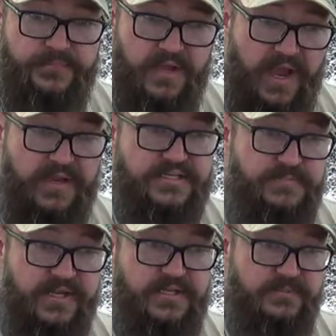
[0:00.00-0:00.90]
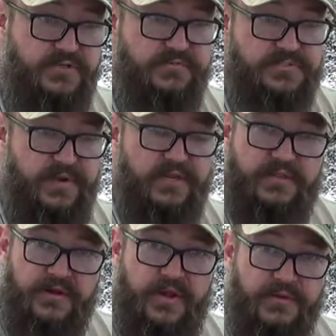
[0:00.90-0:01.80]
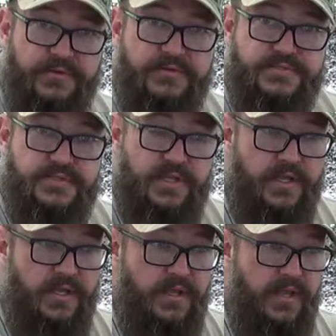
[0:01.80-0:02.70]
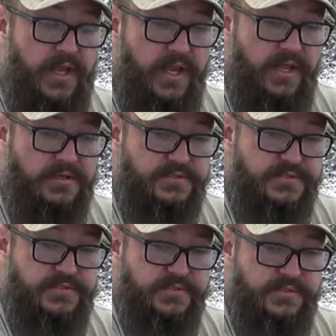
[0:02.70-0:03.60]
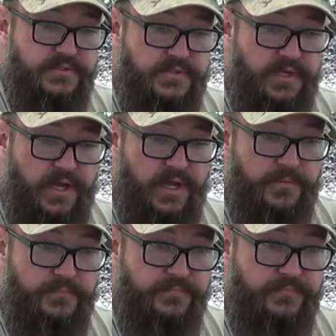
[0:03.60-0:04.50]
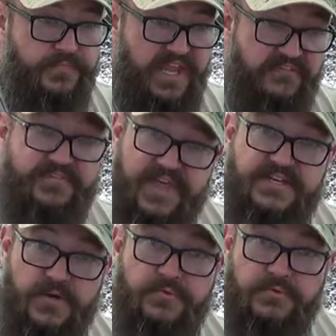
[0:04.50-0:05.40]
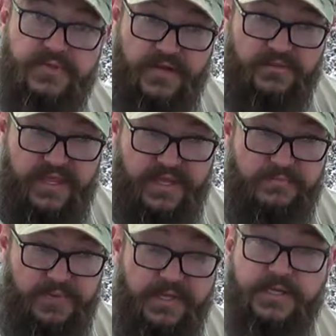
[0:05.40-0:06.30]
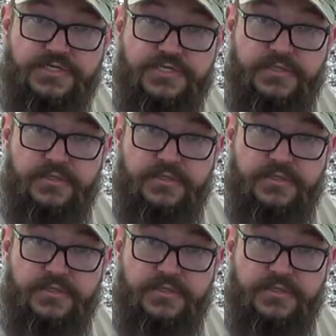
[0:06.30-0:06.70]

I expect them to respect their elders, and if they don't, they get punished.